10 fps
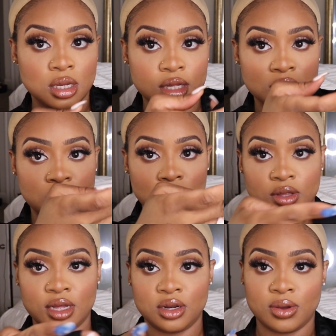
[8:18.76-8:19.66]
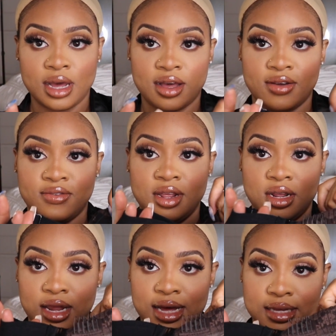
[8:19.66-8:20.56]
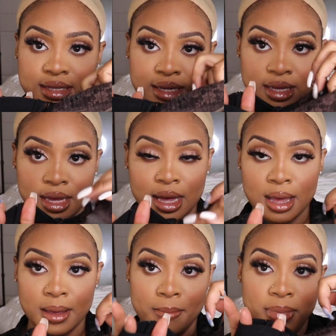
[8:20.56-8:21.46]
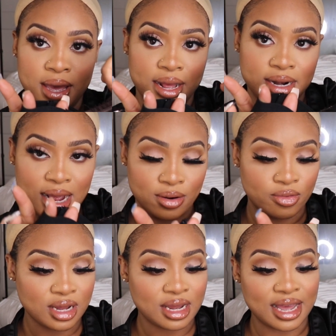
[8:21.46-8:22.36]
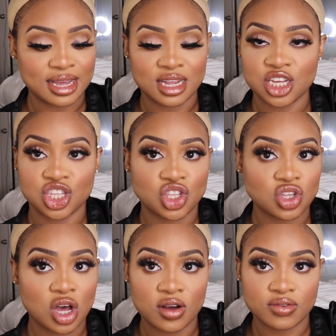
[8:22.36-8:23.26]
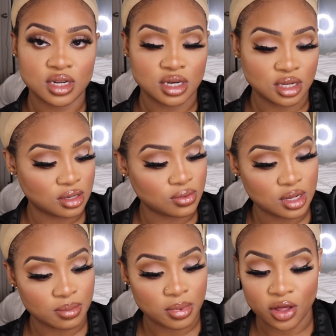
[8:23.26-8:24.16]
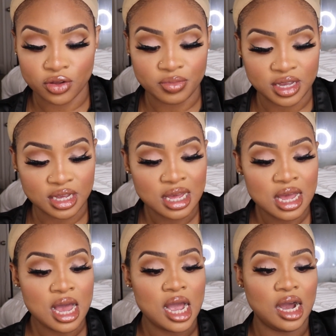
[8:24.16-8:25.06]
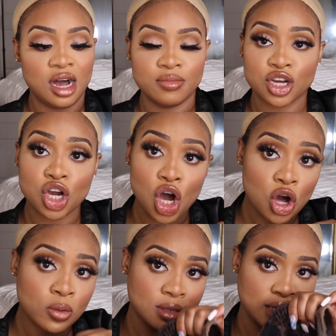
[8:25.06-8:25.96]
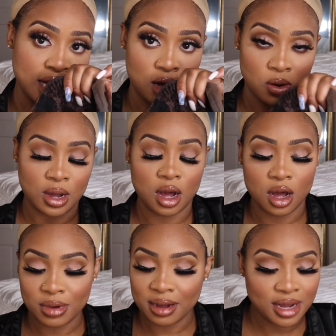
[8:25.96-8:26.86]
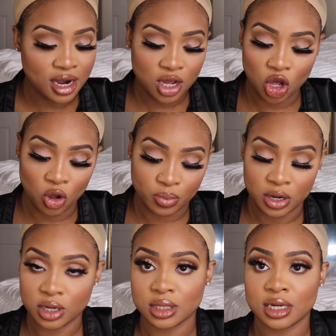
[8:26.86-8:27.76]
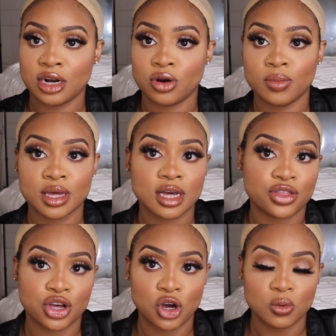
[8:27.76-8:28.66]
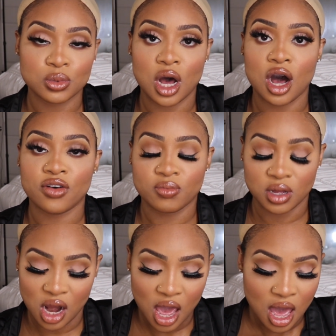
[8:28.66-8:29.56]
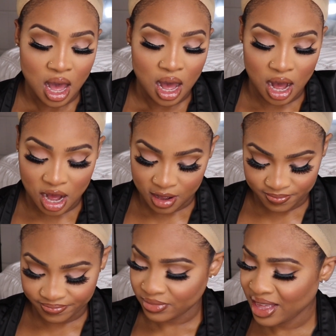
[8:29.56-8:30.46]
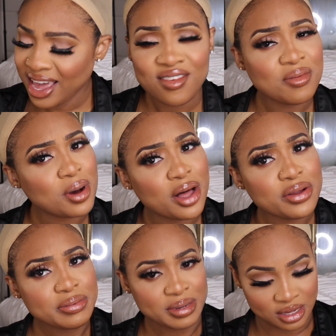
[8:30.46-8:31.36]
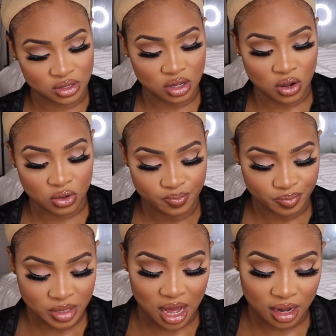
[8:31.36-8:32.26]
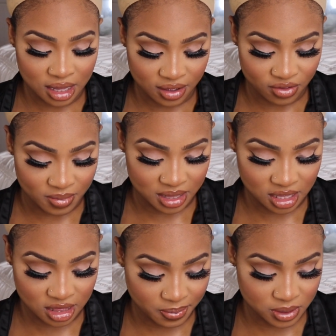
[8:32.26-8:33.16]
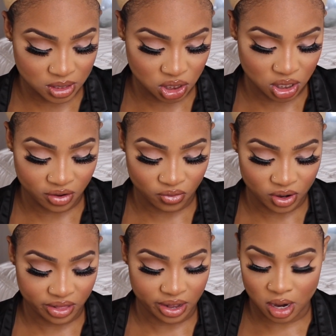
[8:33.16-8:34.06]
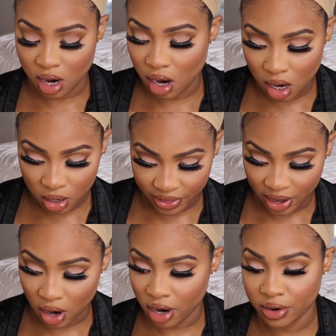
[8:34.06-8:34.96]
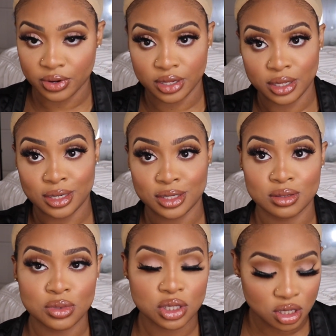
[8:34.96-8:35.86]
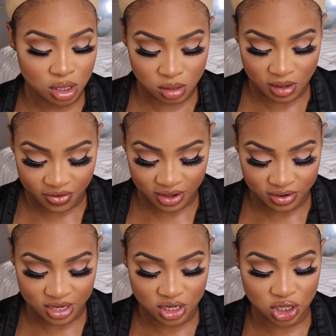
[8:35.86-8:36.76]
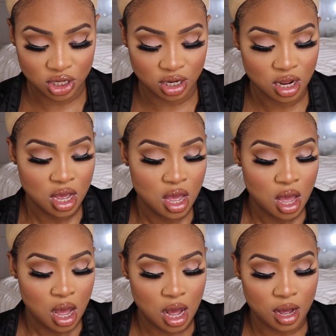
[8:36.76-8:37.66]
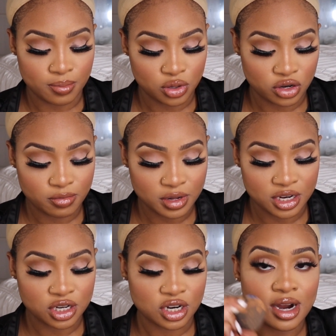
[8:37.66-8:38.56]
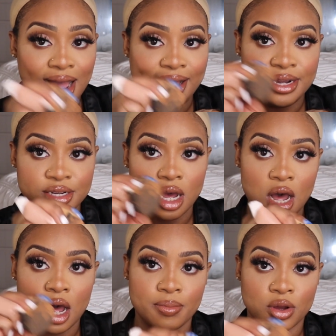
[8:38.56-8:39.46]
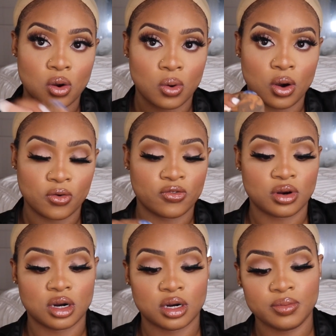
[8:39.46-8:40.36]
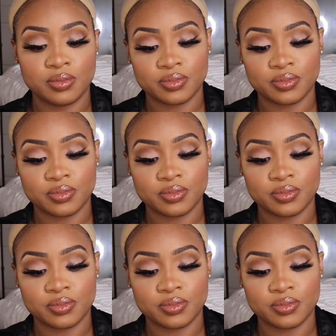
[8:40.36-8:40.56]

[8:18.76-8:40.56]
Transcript: And so then you have an elastic band. I really like it. It's soft and it doesn't really bother me. The combs now, I'm not a comb person. I normally cut the combs off, but they haven't bothered me, so I'll leave them. I think the positioning of where they are really good. So I'm just going to use my foundation beauty blender and go over